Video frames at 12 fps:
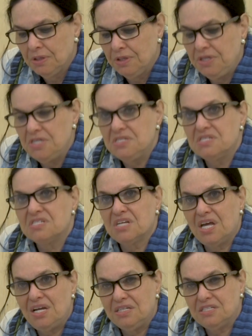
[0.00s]
These
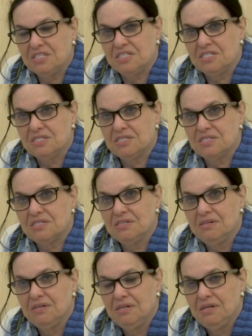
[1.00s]
skeletons,
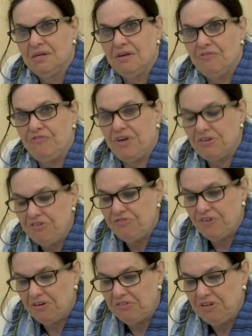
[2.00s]
very,
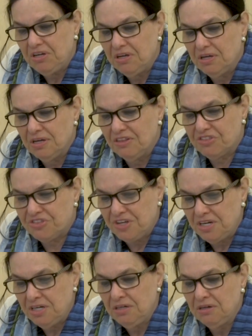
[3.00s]
very
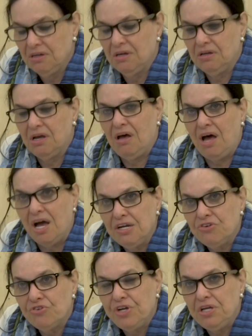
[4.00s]
thin,
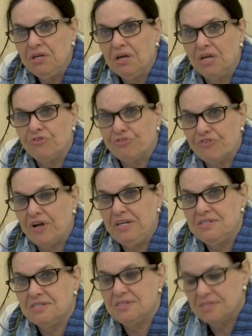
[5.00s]
hungry, and
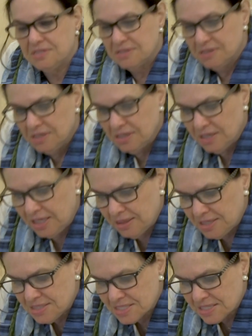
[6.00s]
frightened, in
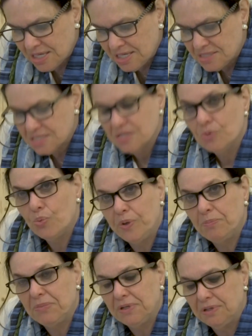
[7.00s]
this case,
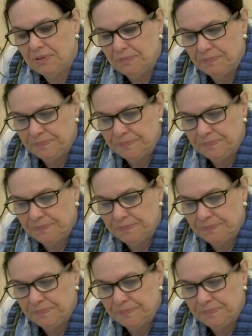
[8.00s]
women.